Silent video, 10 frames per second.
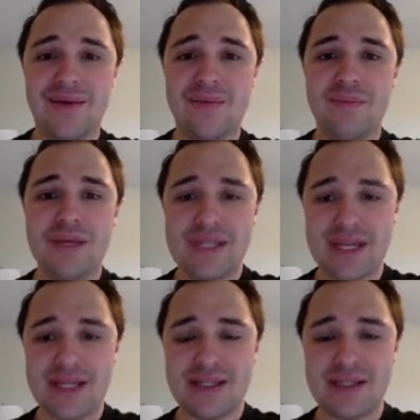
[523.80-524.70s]

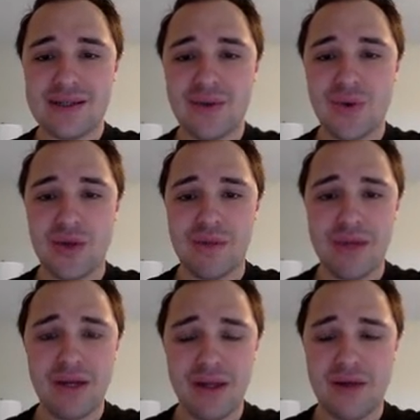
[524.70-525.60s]
business or in the
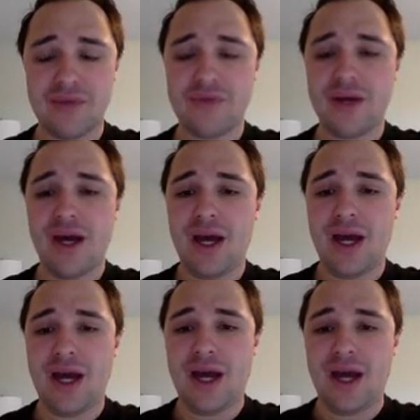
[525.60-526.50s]
middle of
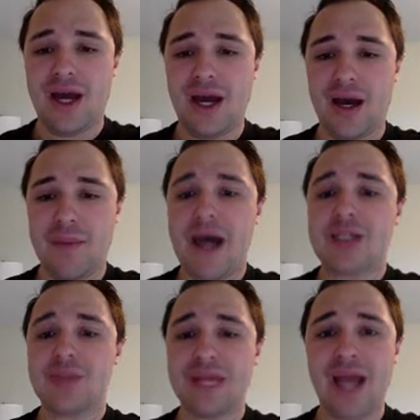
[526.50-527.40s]

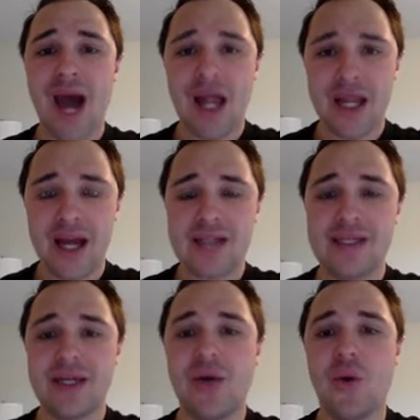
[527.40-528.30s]
possibly
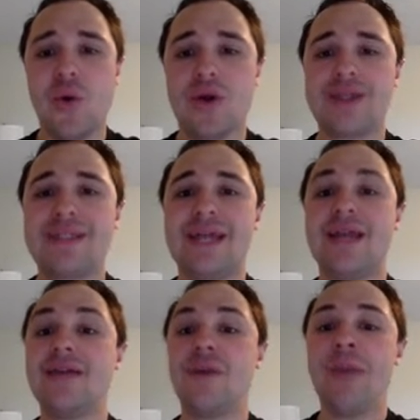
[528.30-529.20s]
colonizing or
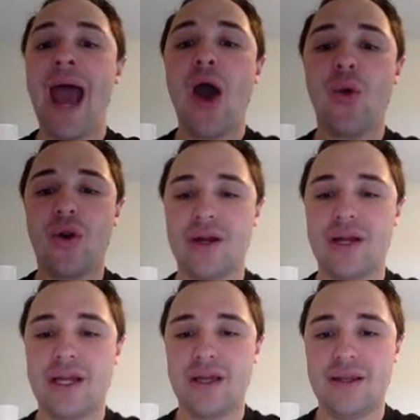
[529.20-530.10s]
extending their power
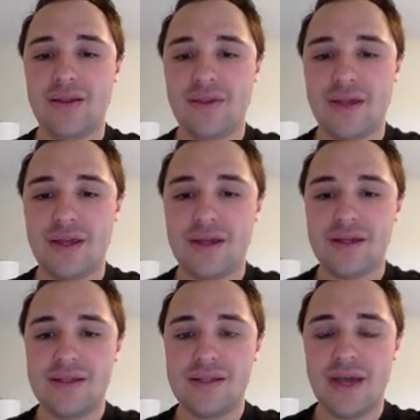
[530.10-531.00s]
in
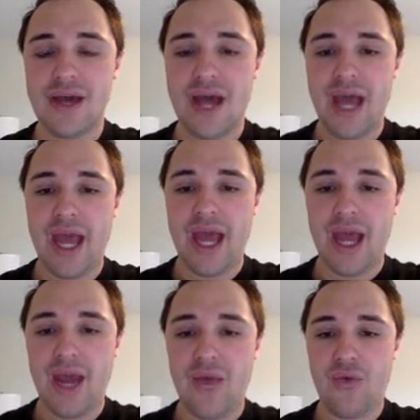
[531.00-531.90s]
these
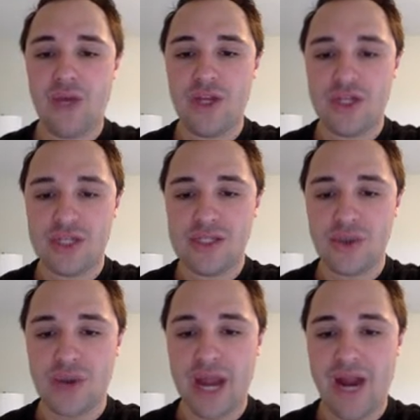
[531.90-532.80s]
regions
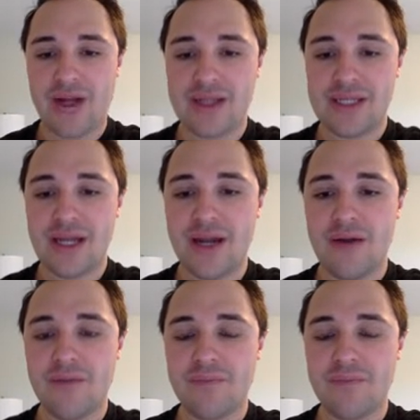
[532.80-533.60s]
or areas here,